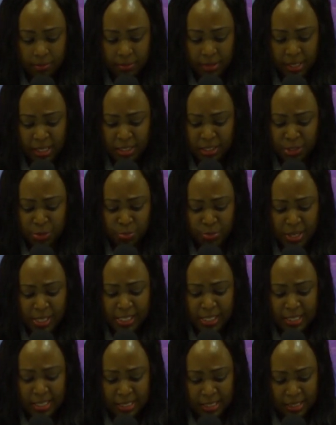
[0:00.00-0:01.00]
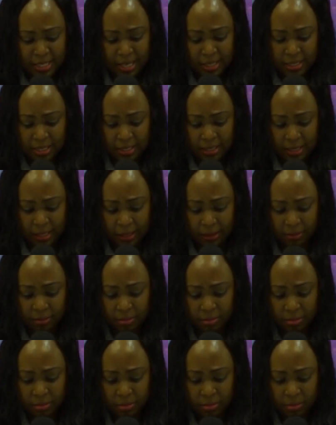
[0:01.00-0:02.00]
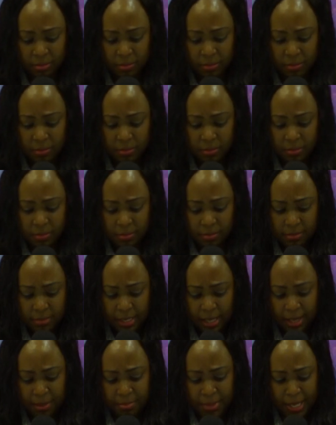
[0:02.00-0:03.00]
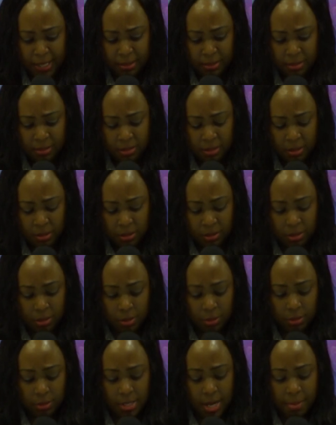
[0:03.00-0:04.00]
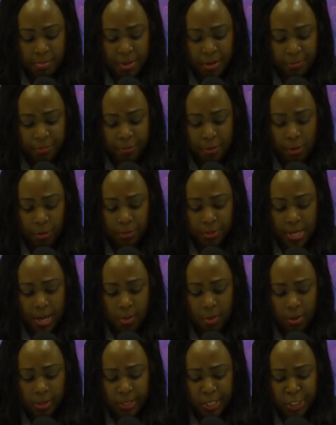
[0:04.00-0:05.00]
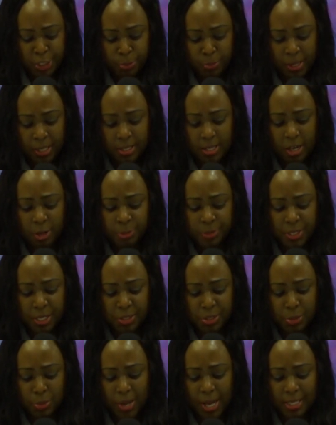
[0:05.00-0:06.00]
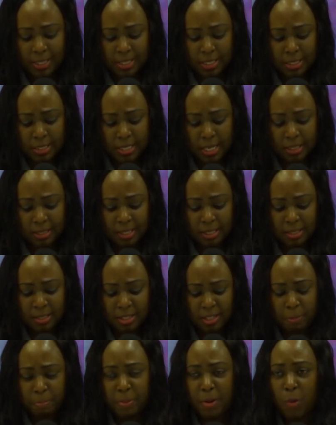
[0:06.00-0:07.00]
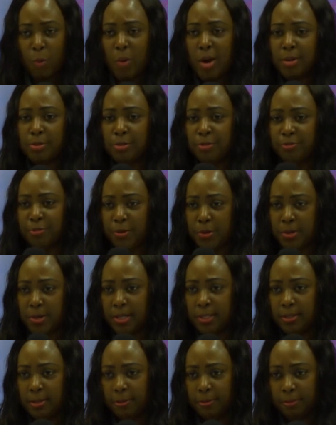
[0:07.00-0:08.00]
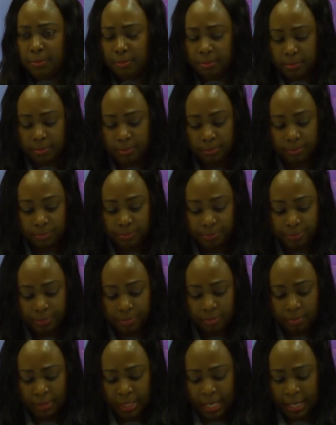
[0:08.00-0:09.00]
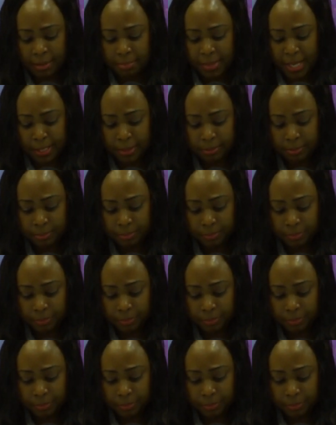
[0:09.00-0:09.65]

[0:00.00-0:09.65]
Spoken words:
It's really disheartening. Amen. So number four, the Holy Spirit helps us to understand the deeper word of God. Amen? Amen?